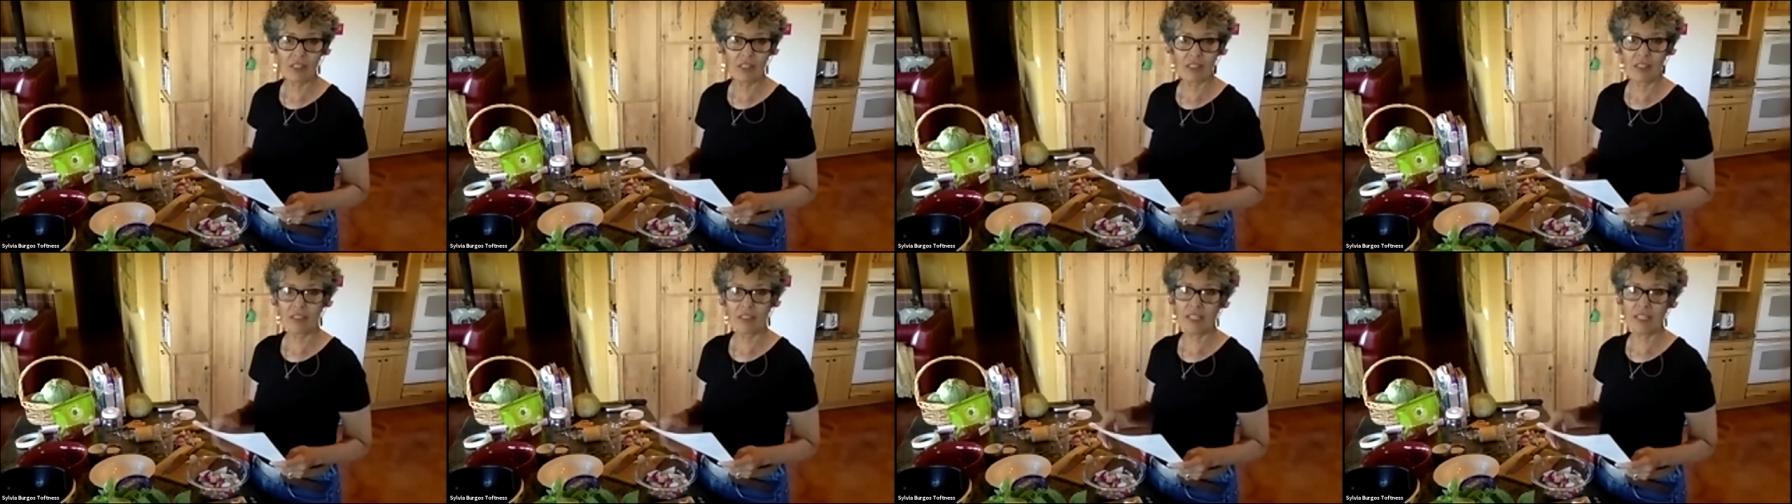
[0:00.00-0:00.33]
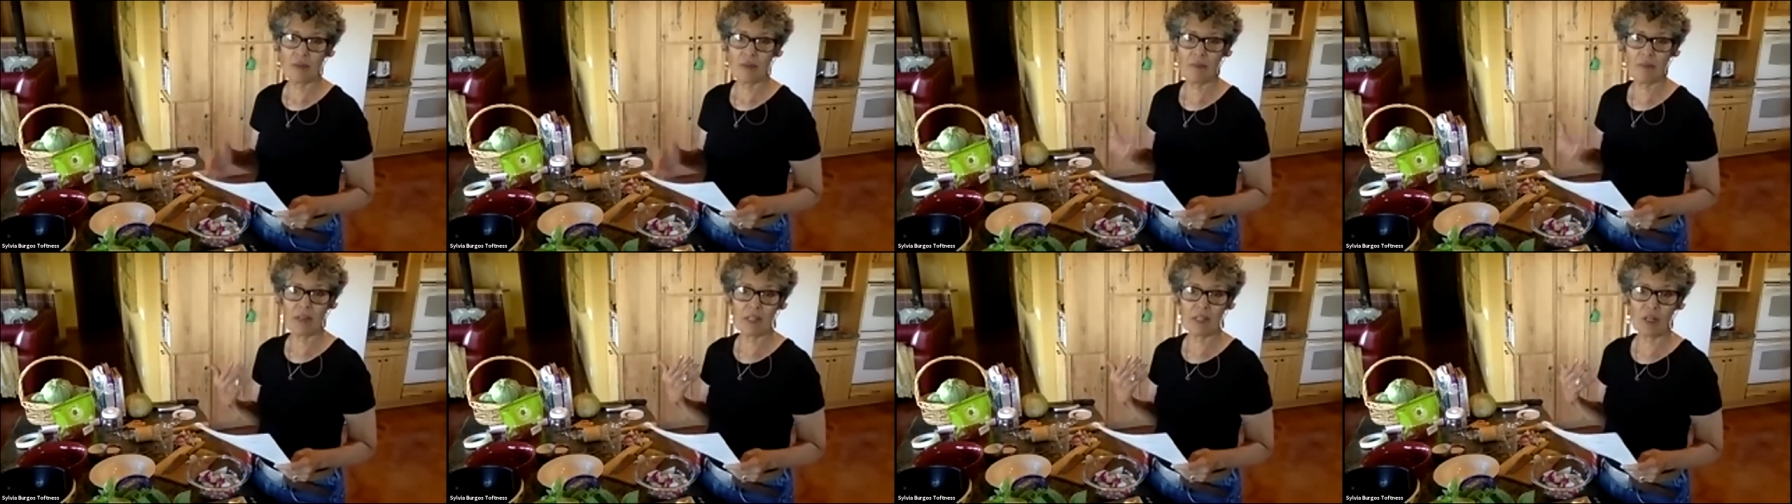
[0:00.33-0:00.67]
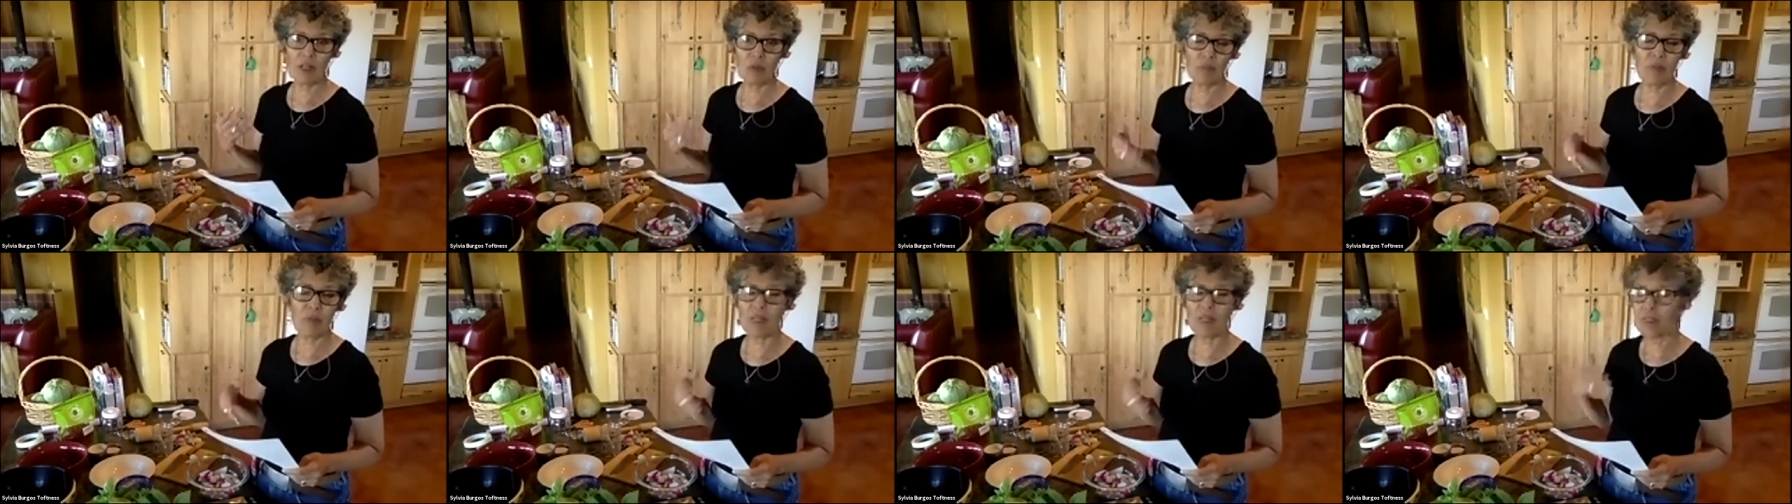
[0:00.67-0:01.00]
because that might
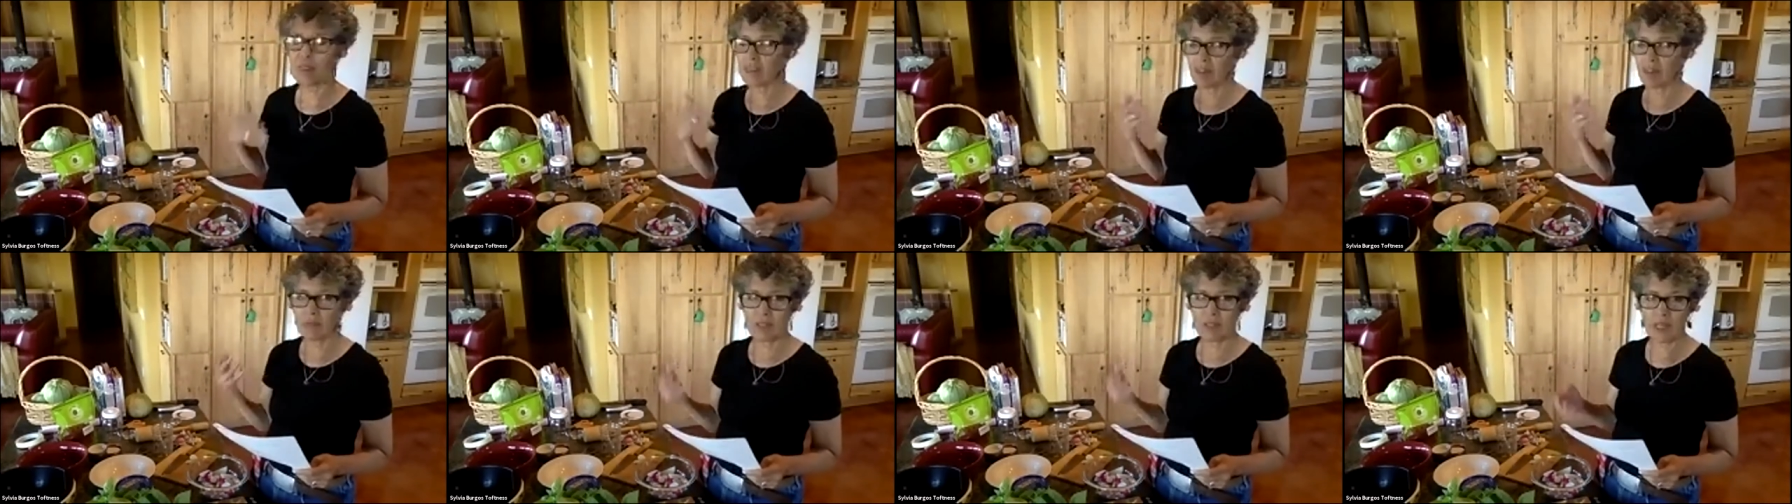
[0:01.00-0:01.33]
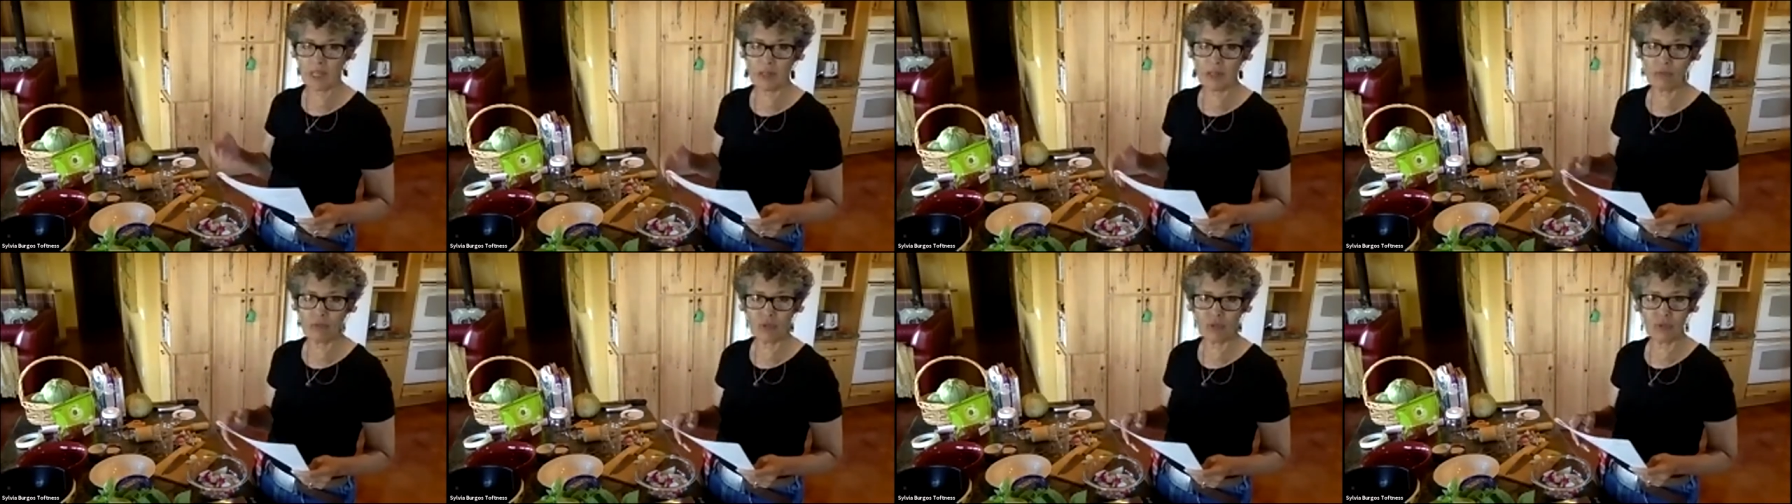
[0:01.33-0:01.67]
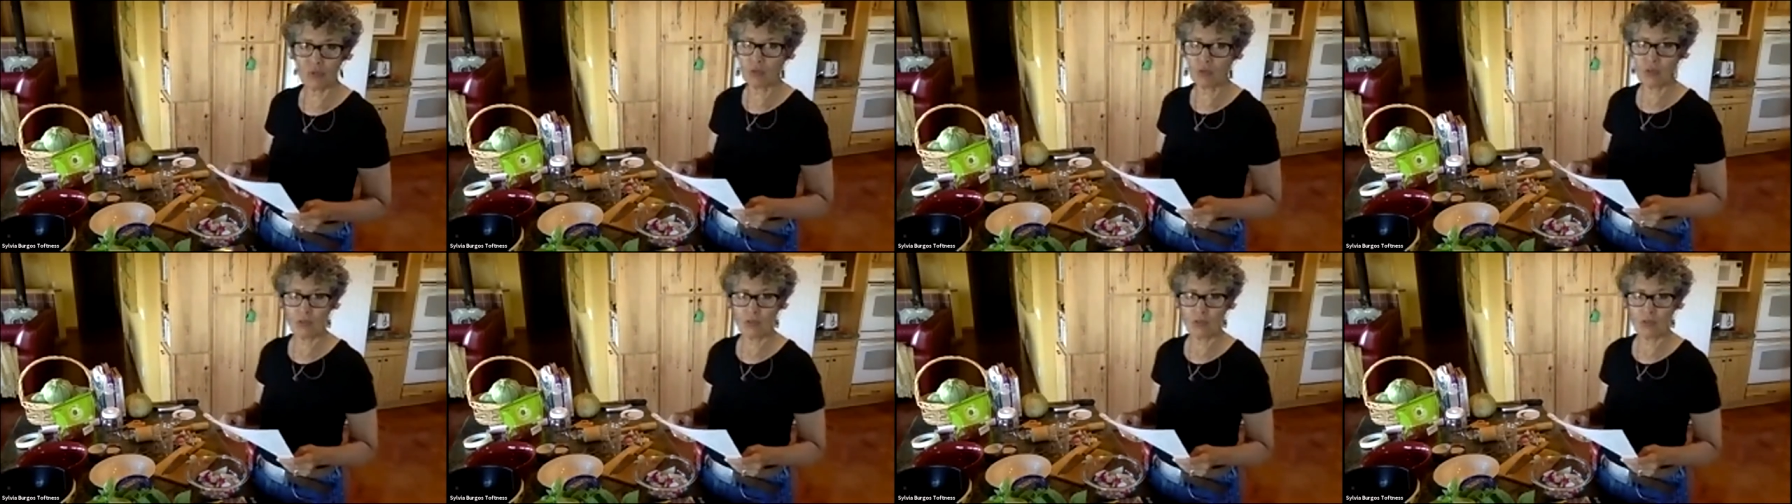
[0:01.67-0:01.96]
help me at some time too.